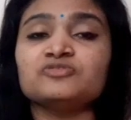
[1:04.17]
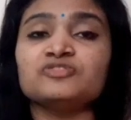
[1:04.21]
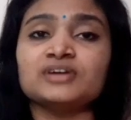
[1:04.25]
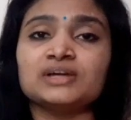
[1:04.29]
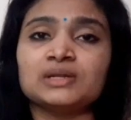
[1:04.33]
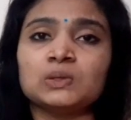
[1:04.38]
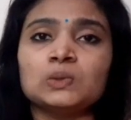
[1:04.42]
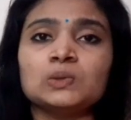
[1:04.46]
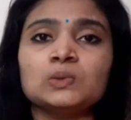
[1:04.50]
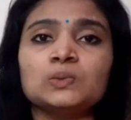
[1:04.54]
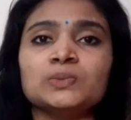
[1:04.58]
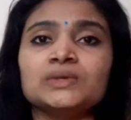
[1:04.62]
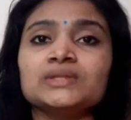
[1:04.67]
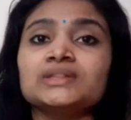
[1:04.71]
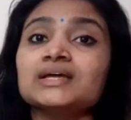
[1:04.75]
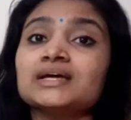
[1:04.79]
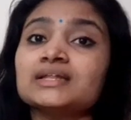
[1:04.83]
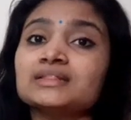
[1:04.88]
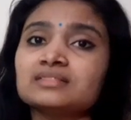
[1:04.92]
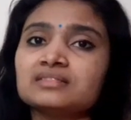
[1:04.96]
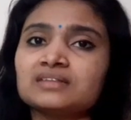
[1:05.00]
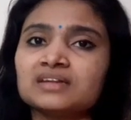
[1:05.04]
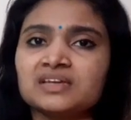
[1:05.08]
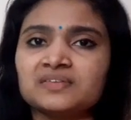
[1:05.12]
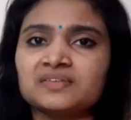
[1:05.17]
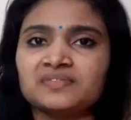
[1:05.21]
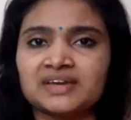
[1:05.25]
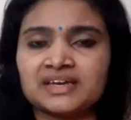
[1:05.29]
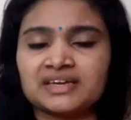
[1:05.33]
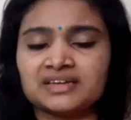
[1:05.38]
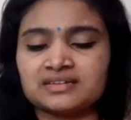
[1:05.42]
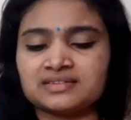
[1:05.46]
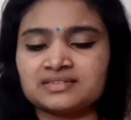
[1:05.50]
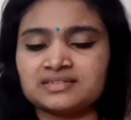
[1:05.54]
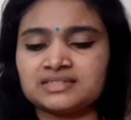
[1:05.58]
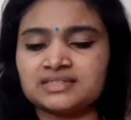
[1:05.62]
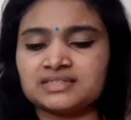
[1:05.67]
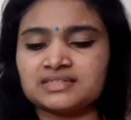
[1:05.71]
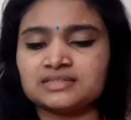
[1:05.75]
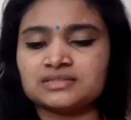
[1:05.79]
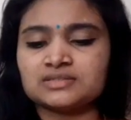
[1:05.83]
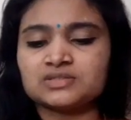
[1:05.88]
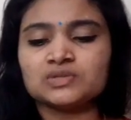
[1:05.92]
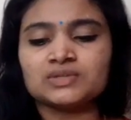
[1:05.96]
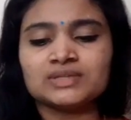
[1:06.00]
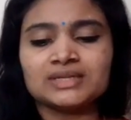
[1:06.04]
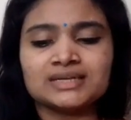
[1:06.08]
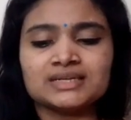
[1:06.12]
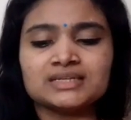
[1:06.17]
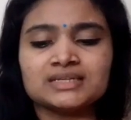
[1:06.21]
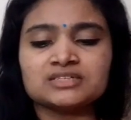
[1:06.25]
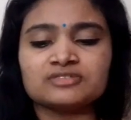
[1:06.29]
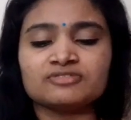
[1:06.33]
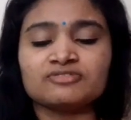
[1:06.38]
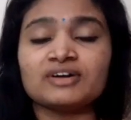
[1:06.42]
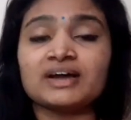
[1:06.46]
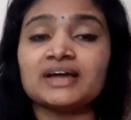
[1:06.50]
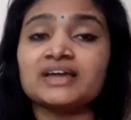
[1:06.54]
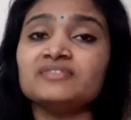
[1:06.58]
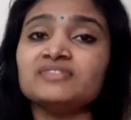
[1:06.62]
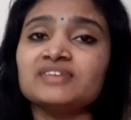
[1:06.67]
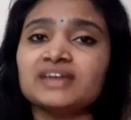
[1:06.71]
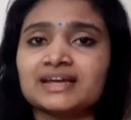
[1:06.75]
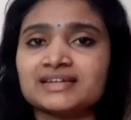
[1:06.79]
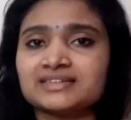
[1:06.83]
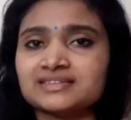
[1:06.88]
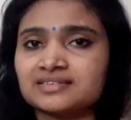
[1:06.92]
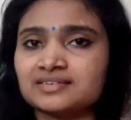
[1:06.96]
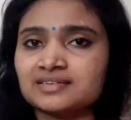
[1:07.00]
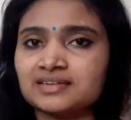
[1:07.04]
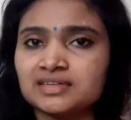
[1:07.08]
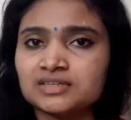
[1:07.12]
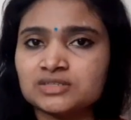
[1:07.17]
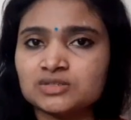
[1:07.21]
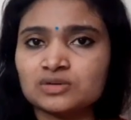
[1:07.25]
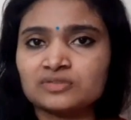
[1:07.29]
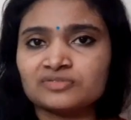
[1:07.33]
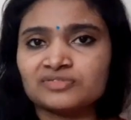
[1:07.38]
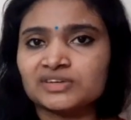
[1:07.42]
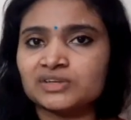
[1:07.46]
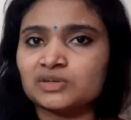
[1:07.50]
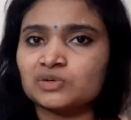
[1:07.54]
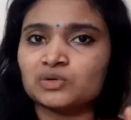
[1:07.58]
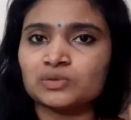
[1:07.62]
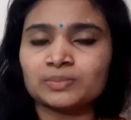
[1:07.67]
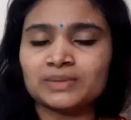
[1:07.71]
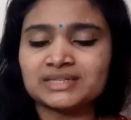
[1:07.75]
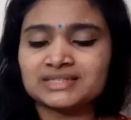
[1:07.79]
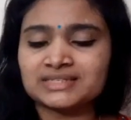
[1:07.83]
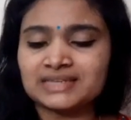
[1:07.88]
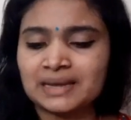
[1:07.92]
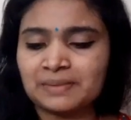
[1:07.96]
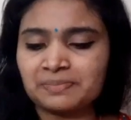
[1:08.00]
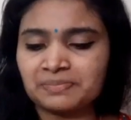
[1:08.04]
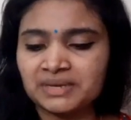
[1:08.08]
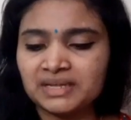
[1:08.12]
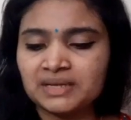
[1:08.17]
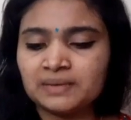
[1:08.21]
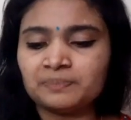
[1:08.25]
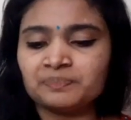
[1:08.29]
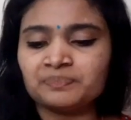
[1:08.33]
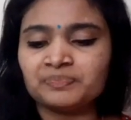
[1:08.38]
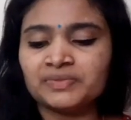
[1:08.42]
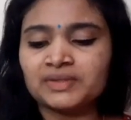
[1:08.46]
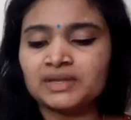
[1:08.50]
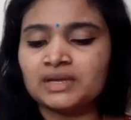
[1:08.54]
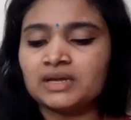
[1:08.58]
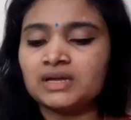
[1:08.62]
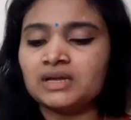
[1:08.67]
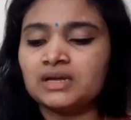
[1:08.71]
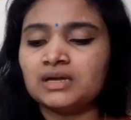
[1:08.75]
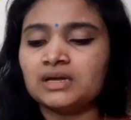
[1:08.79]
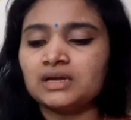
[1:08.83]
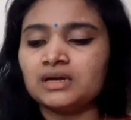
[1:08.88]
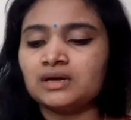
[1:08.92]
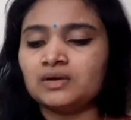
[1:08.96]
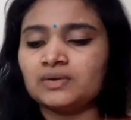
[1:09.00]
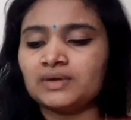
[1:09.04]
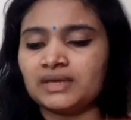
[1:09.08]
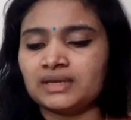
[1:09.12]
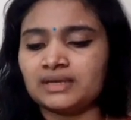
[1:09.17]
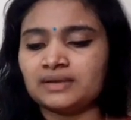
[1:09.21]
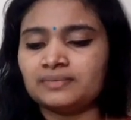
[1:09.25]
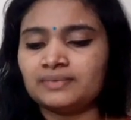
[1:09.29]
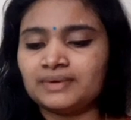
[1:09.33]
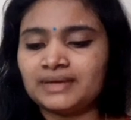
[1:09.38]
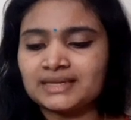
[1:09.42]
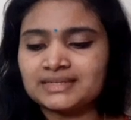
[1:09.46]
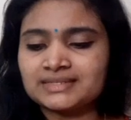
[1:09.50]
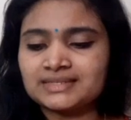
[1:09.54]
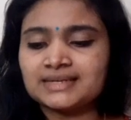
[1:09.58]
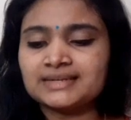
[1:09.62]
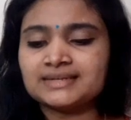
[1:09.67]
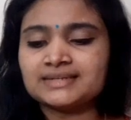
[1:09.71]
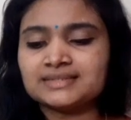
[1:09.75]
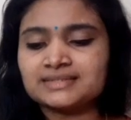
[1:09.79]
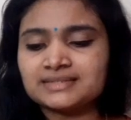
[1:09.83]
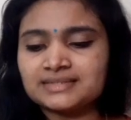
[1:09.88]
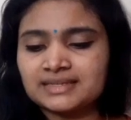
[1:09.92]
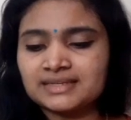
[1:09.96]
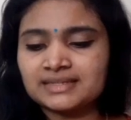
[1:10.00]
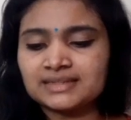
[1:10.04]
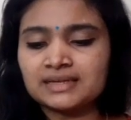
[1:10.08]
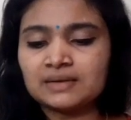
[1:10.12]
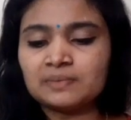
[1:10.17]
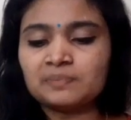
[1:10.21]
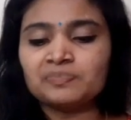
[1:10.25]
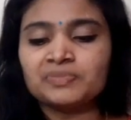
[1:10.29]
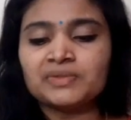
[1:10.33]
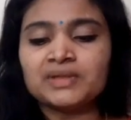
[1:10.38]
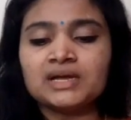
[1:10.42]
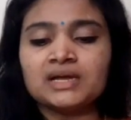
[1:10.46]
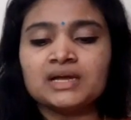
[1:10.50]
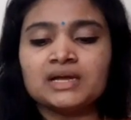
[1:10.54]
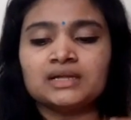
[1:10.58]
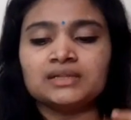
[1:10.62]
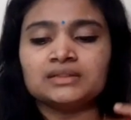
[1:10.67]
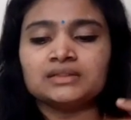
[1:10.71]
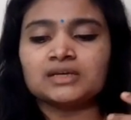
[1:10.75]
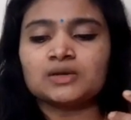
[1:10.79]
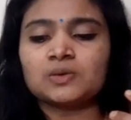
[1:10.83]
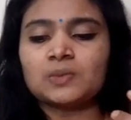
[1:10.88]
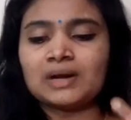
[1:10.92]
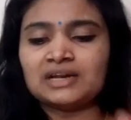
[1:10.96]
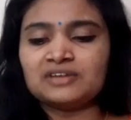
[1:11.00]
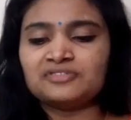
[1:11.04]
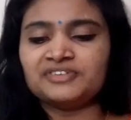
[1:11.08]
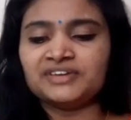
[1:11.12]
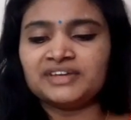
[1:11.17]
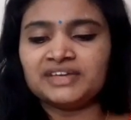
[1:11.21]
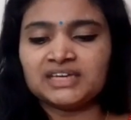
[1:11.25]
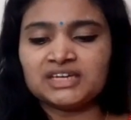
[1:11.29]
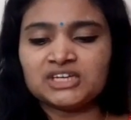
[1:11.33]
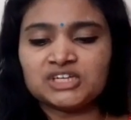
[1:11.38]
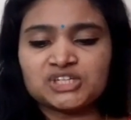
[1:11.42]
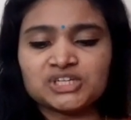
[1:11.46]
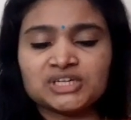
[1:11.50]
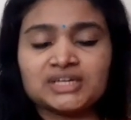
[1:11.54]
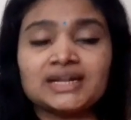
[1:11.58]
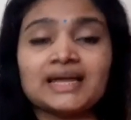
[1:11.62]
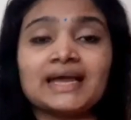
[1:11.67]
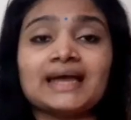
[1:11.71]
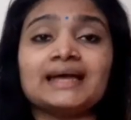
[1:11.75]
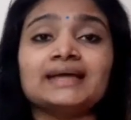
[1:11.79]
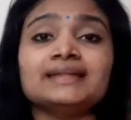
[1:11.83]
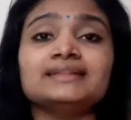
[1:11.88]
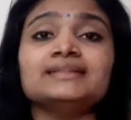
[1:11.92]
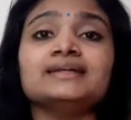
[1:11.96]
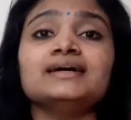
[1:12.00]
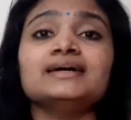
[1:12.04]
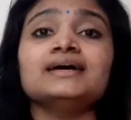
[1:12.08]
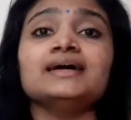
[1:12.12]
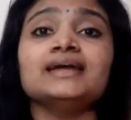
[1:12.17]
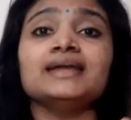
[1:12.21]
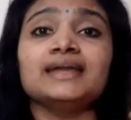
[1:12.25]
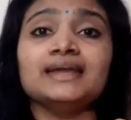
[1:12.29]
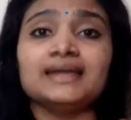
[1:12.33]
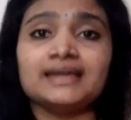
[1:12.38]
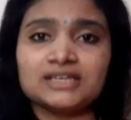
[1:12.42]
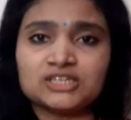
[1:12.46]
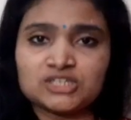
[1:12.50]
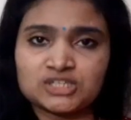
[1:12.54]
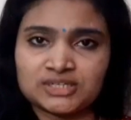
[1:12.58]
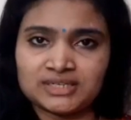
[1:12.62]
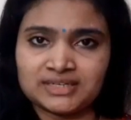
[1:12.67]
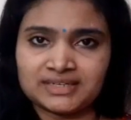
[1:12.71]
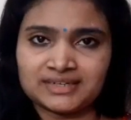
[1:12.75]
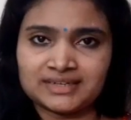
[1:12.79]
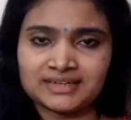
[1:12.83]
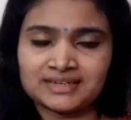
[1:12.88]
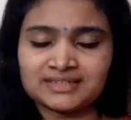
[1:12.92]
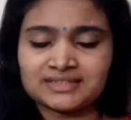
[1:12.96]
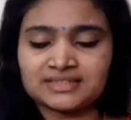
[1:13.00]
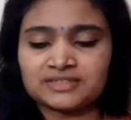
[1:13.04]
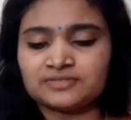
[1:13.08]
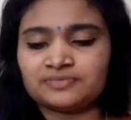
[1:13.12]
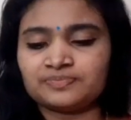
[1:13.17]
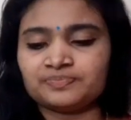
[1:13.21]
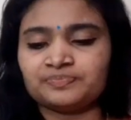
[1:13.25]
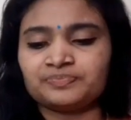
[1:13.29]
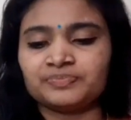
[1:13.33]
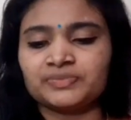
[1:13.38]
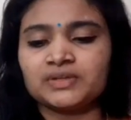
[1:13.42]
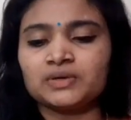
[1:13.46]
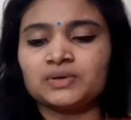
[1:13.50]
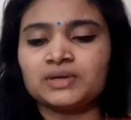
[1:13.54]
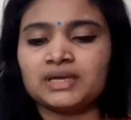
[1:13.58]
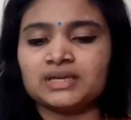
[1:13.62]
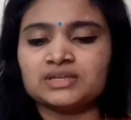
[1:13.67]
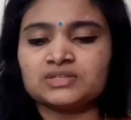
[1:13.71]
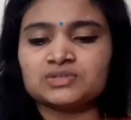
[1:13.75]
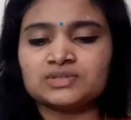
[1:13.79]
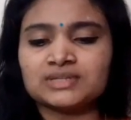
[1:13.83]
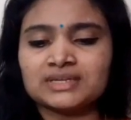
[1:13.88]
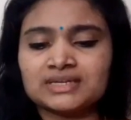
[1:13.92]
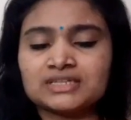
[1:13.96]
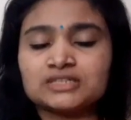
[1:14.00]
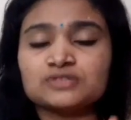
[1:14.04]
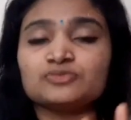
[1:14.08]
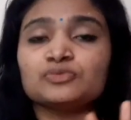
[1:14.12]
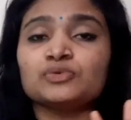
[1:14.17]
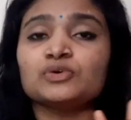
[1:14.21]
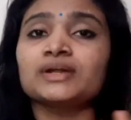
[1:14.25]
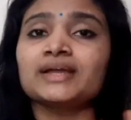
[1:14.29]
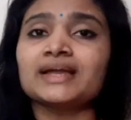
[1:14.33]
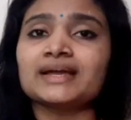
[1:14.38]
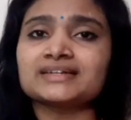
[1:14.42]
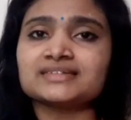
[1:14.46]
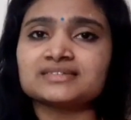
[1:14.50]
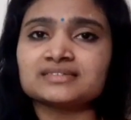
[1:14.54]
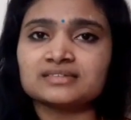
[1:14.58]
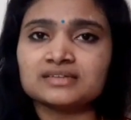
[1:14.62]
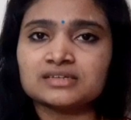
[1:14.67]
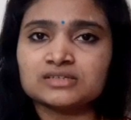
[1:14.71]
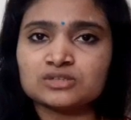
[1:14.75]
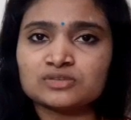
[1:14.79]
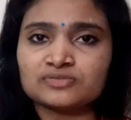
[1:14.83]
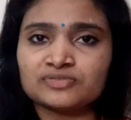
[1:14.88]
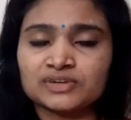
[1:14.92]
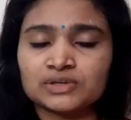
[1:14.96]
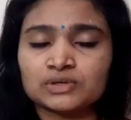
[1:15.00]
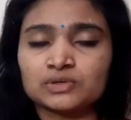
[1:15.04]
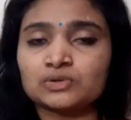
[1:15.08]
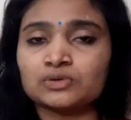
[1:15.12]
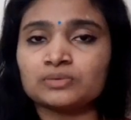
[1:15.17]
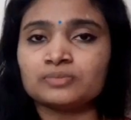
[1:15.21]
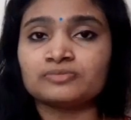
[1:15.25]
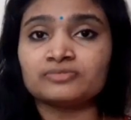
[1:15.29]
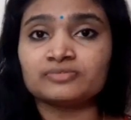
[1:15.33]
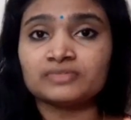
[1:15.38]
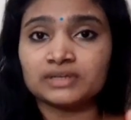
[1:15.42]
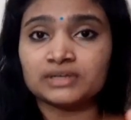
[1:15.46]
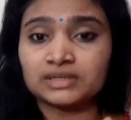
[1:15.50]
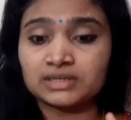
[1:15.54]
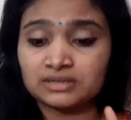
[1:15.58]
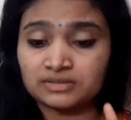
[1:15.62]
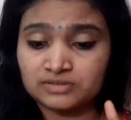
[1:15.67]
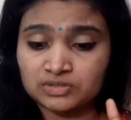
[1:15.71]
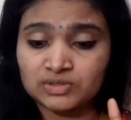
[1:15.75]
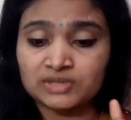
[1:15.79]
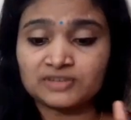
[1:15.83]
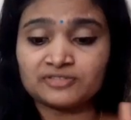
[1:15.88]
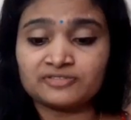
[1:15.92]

fellow with three vacancies. So there is five categories of recruitments happening. Okay, next let us see the qualification and the age details. Okay, so there is five categories of recruitments